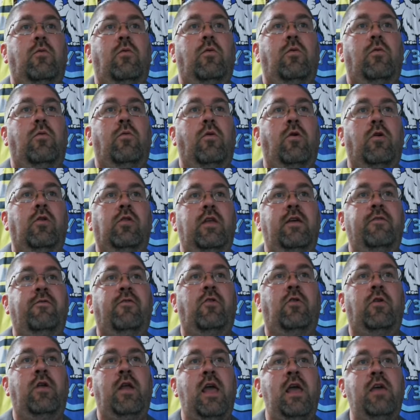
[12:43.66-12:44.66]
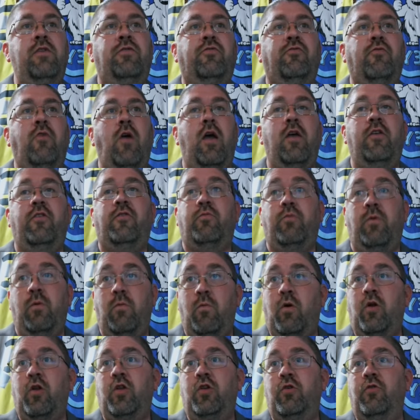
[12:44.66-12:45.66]
We're going to leave it on 8 threads. We
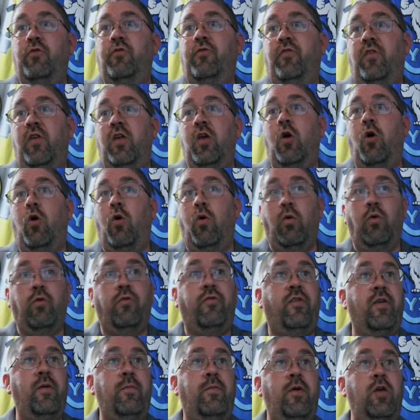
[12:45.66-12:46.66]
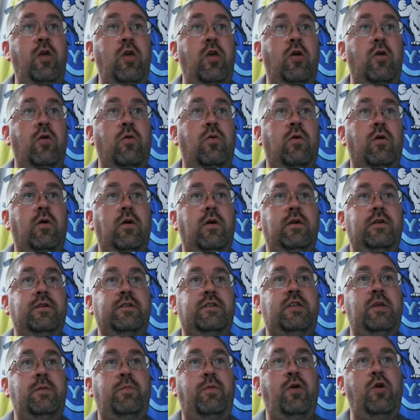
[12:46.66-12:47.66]
want to use the whole CPU,
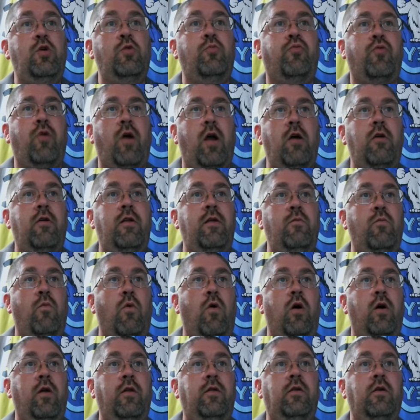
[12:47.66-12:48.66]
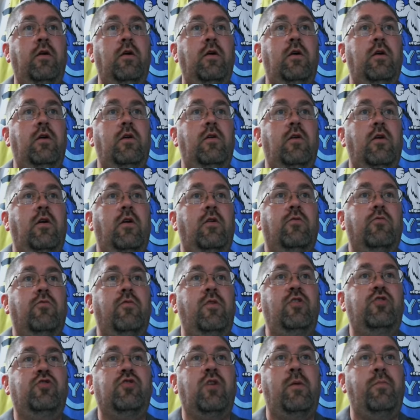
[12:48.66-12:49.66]
CPU priority 1,
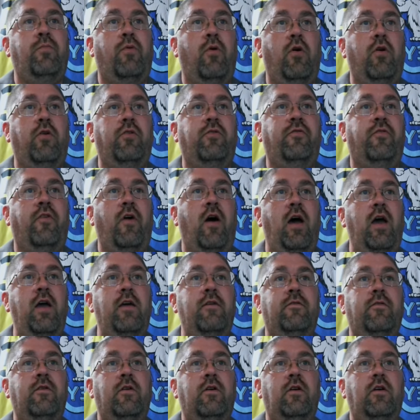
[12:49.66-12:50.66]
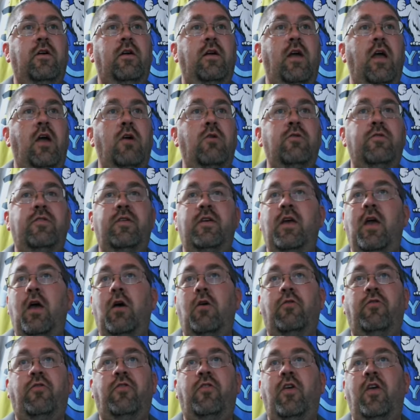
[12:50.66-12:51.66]
retry pause 5. Everything
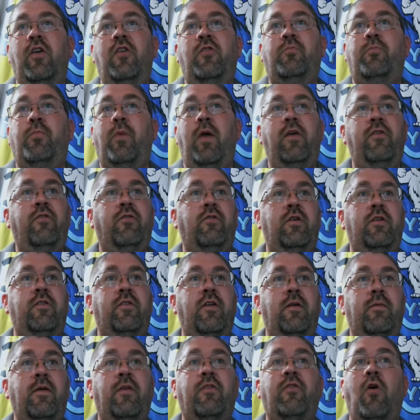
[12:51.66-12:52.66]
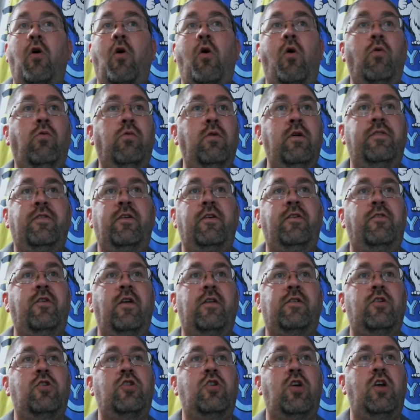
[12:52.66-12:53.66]
else is basically the same. That's the only things you had
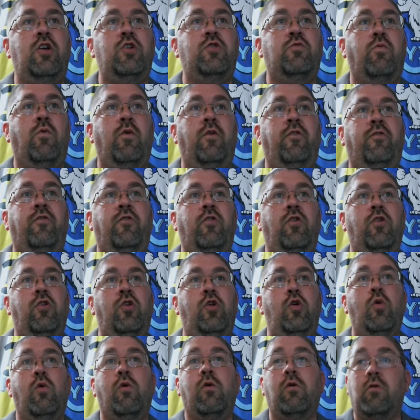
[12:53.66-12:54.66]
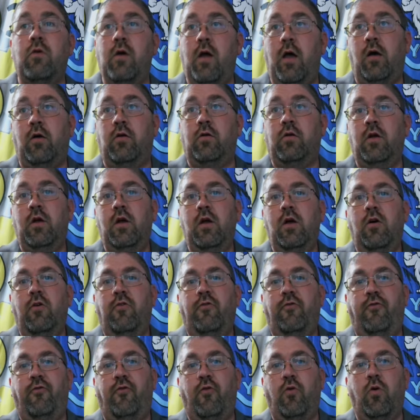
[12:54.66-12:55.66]
to change was the URL
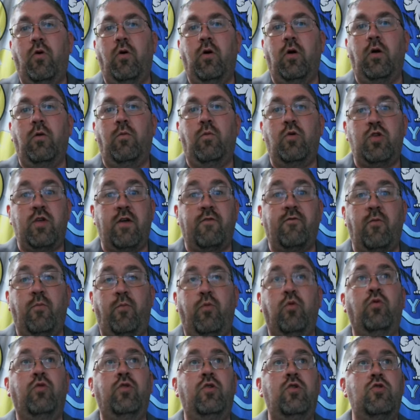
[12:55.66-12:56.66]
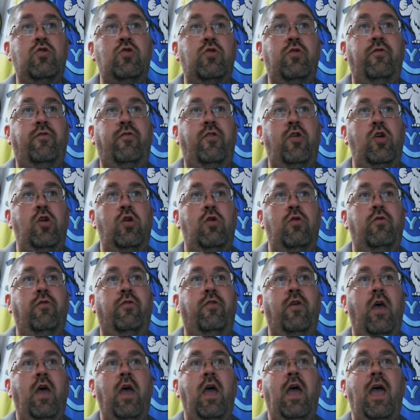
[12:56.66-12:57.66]
for whichever pool you choose to use
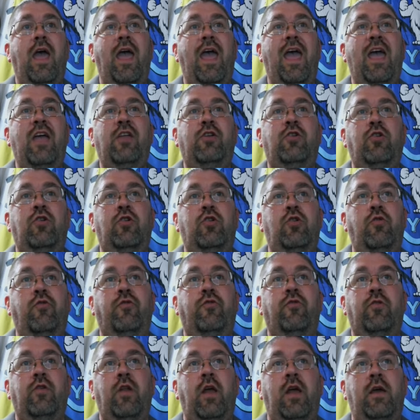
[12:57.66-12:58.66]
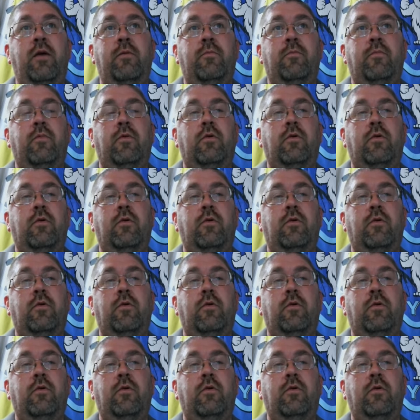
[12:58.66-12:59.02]
and your username,